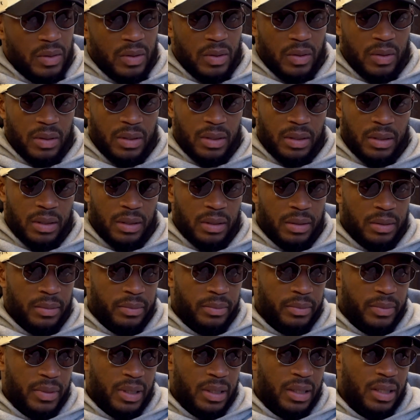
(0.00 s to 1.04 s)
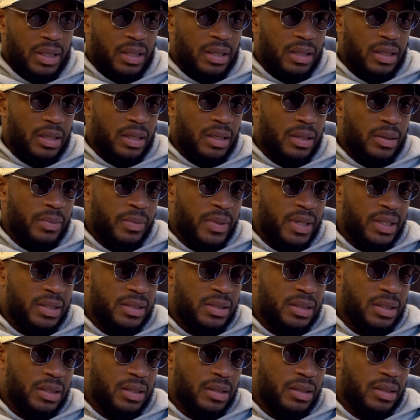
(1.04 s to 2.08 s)
You know,
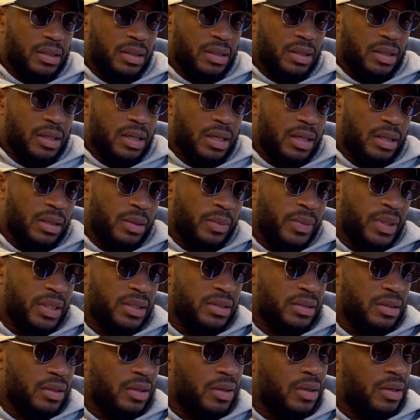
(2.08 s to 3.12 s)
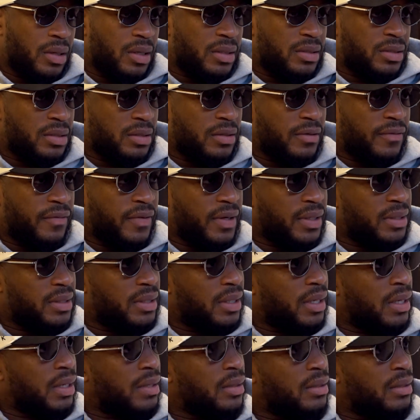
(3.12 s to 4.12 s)
it kind of makes it hard to affect the